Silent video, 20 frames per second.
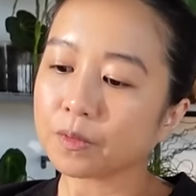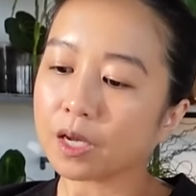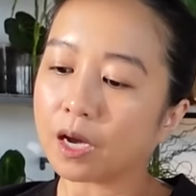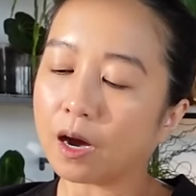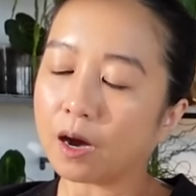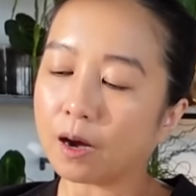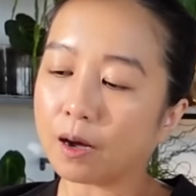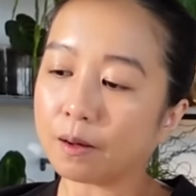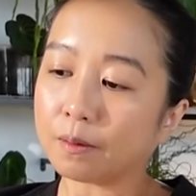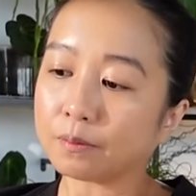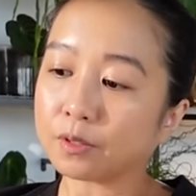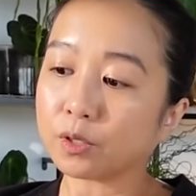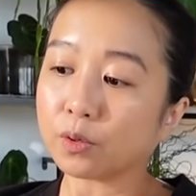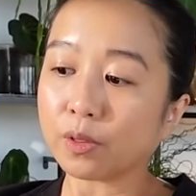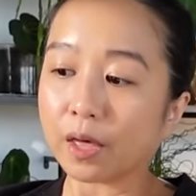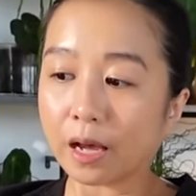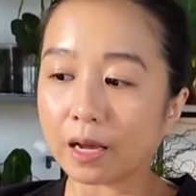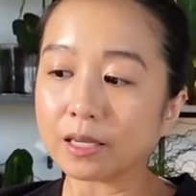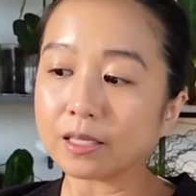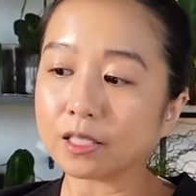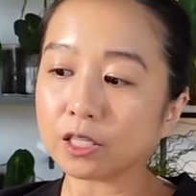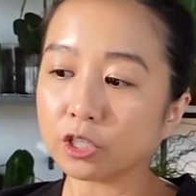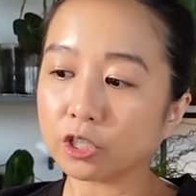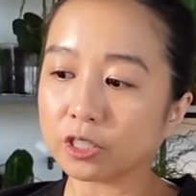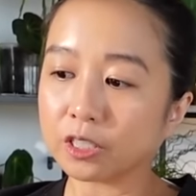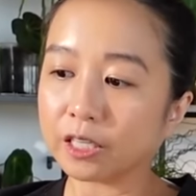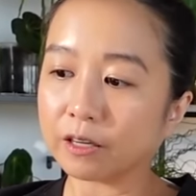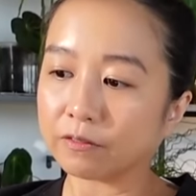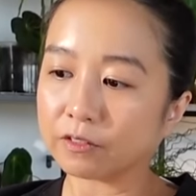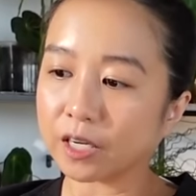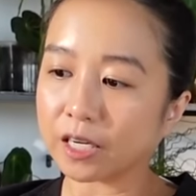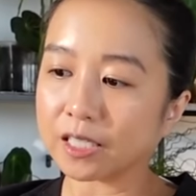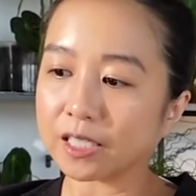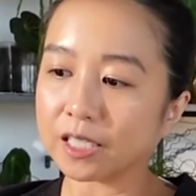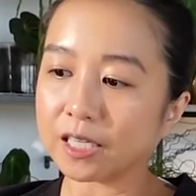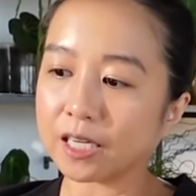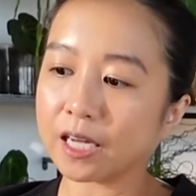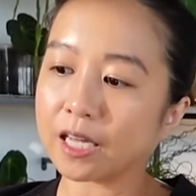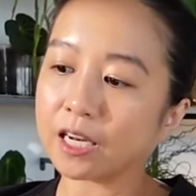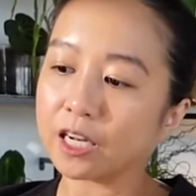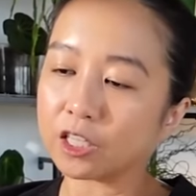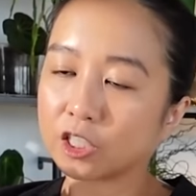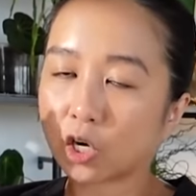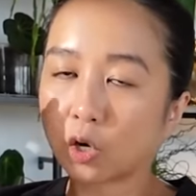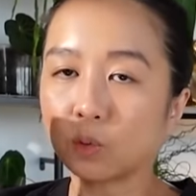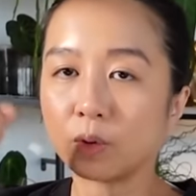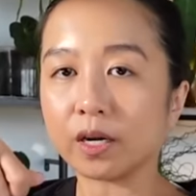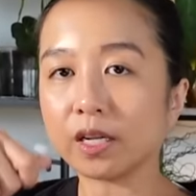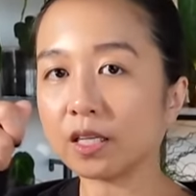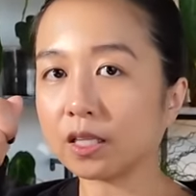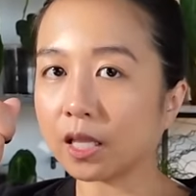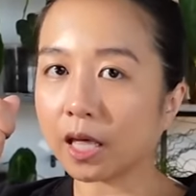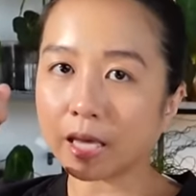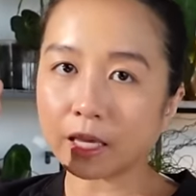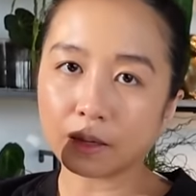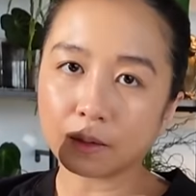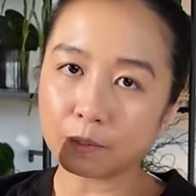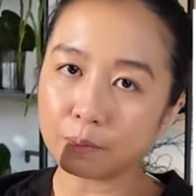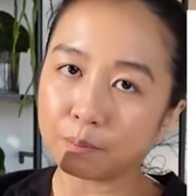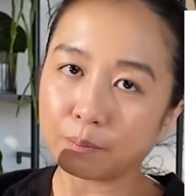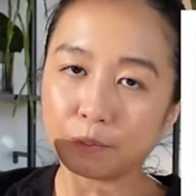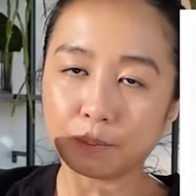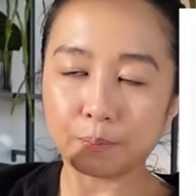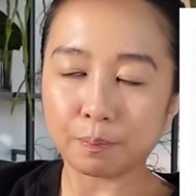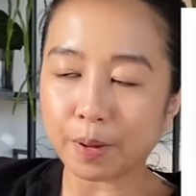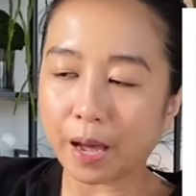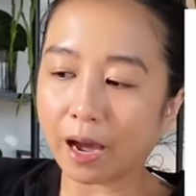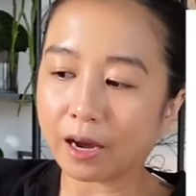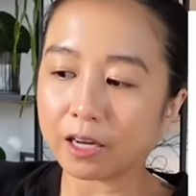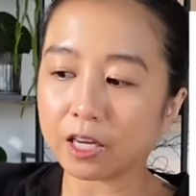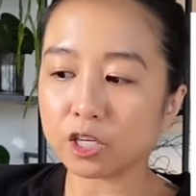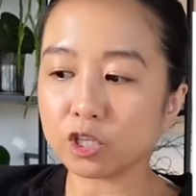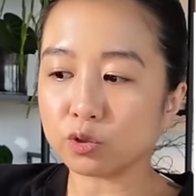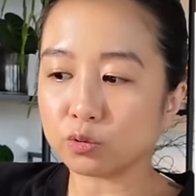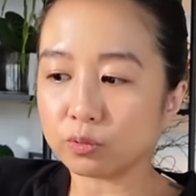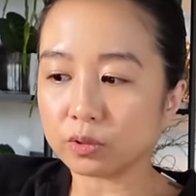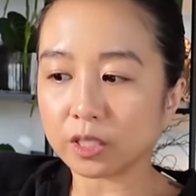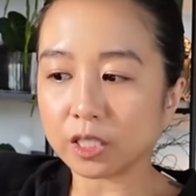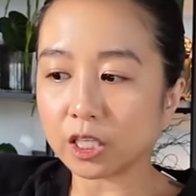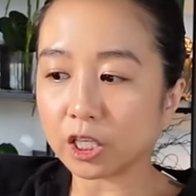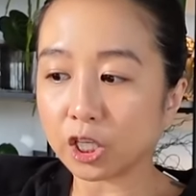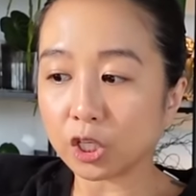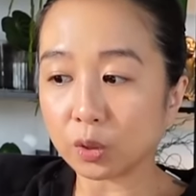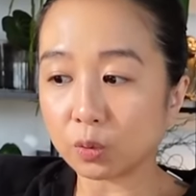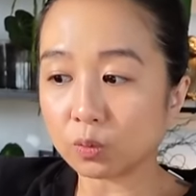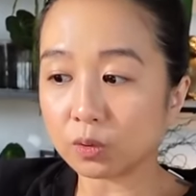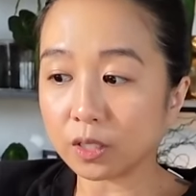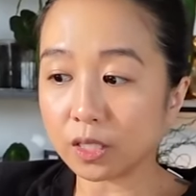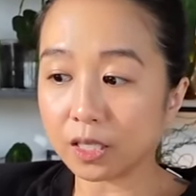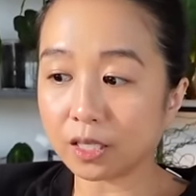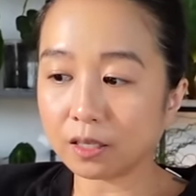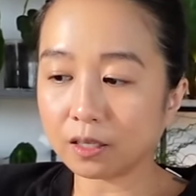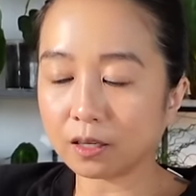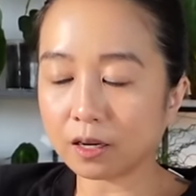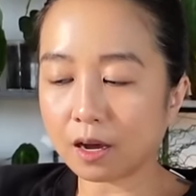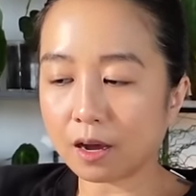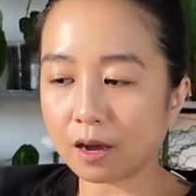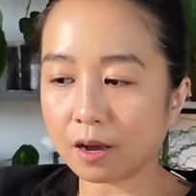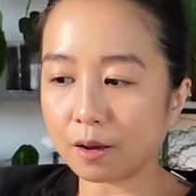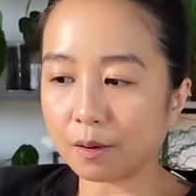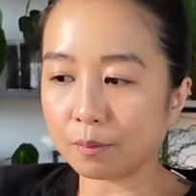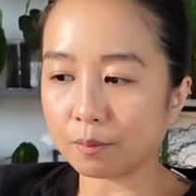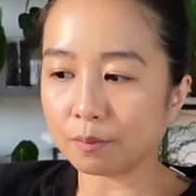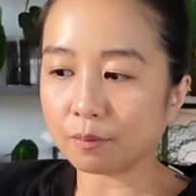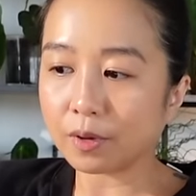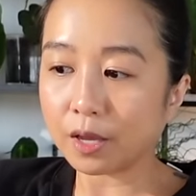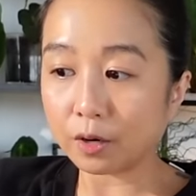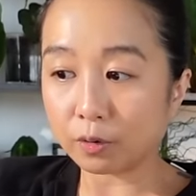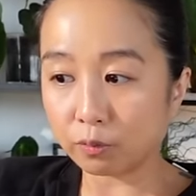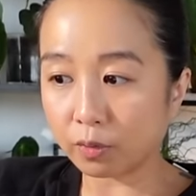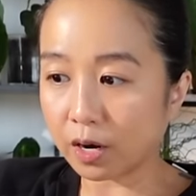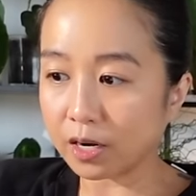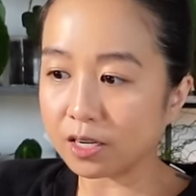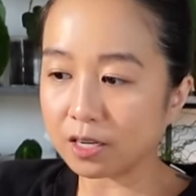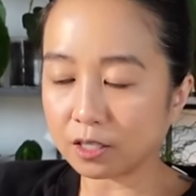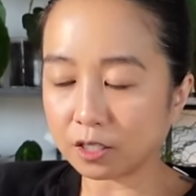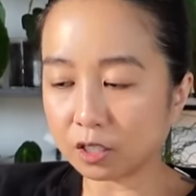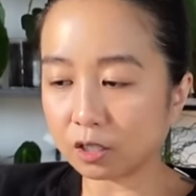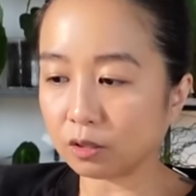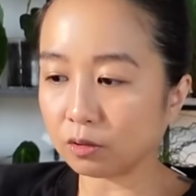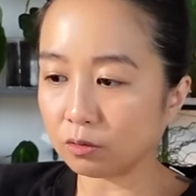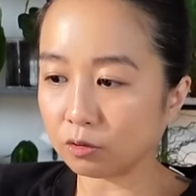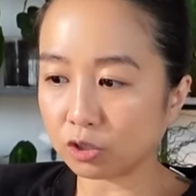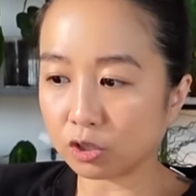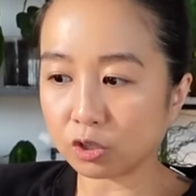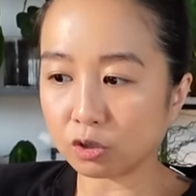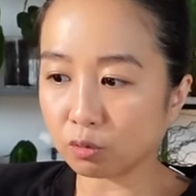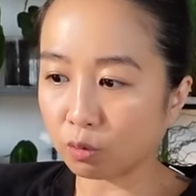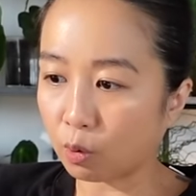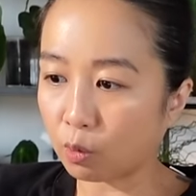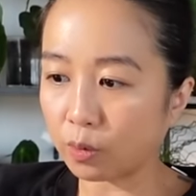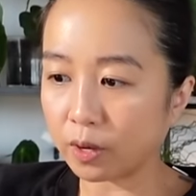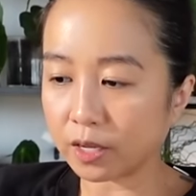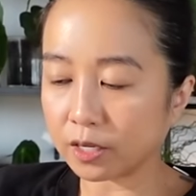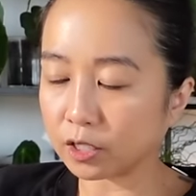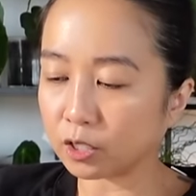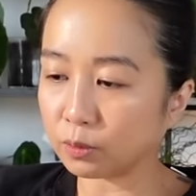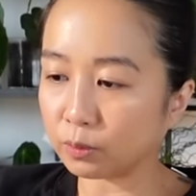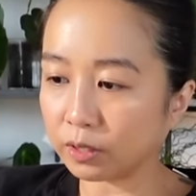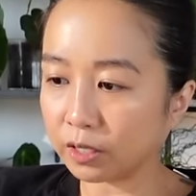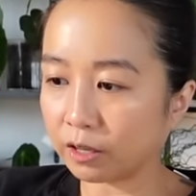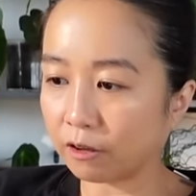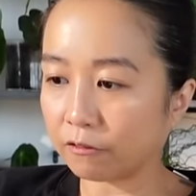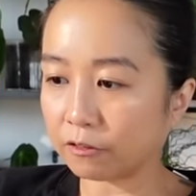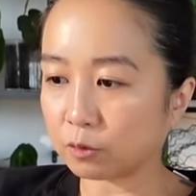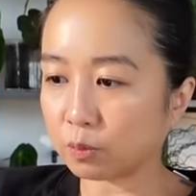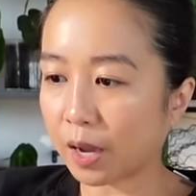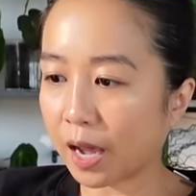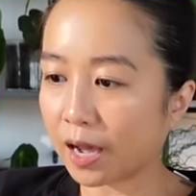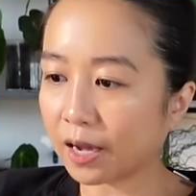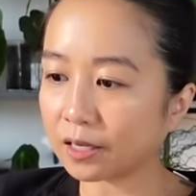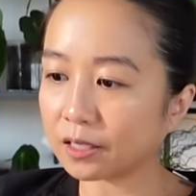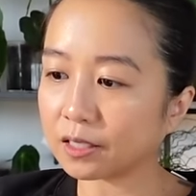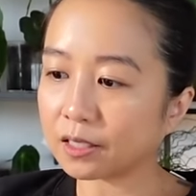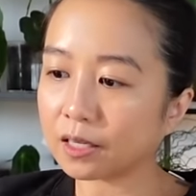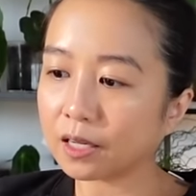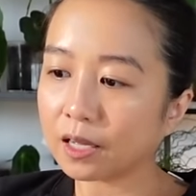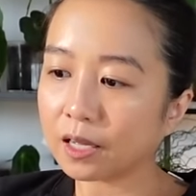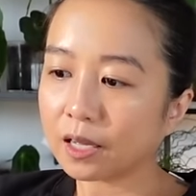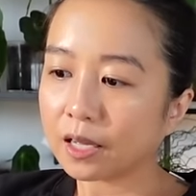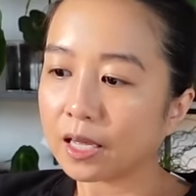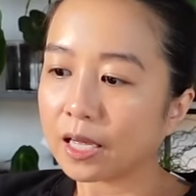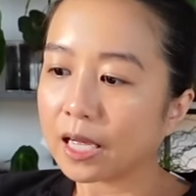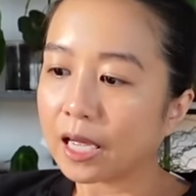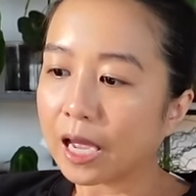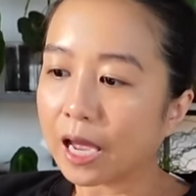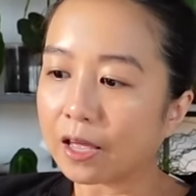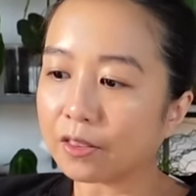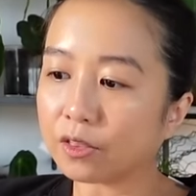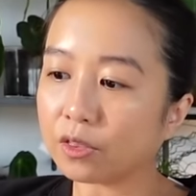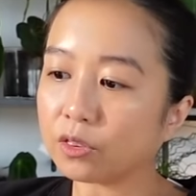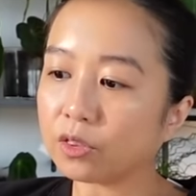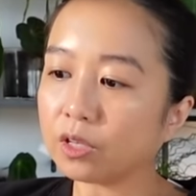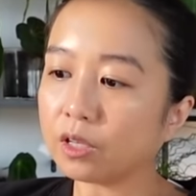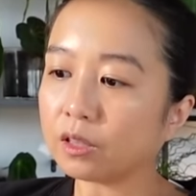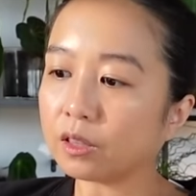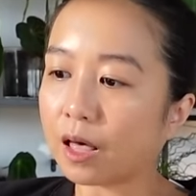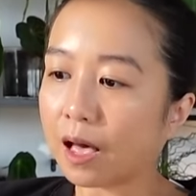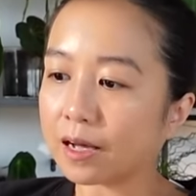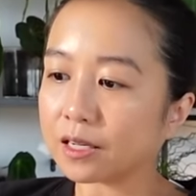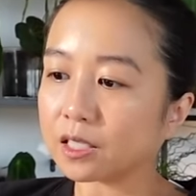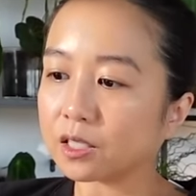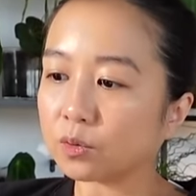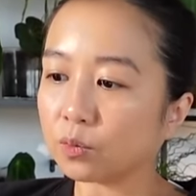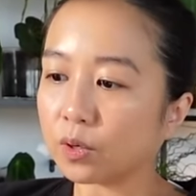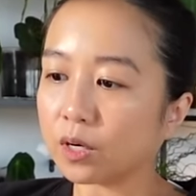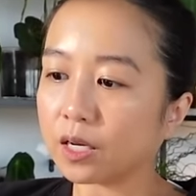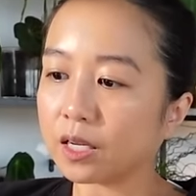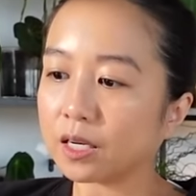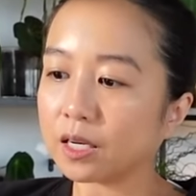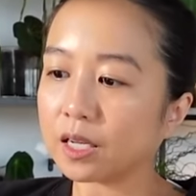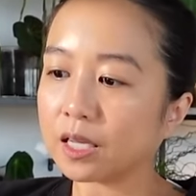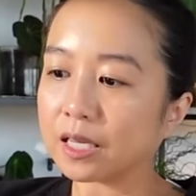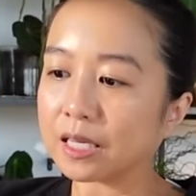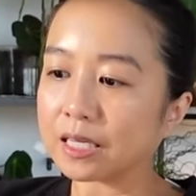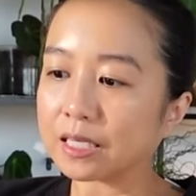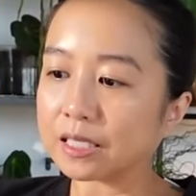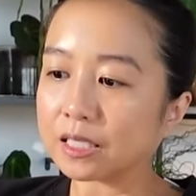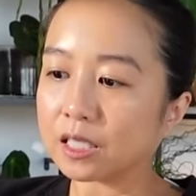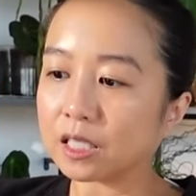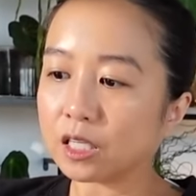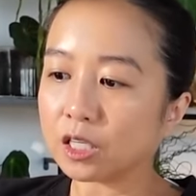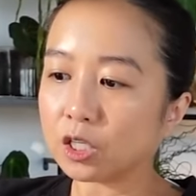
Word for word: Um, so that is a good gift idea and it's already like packaged really cutely um, and ready to just throw into a gift bag. And then the last one is the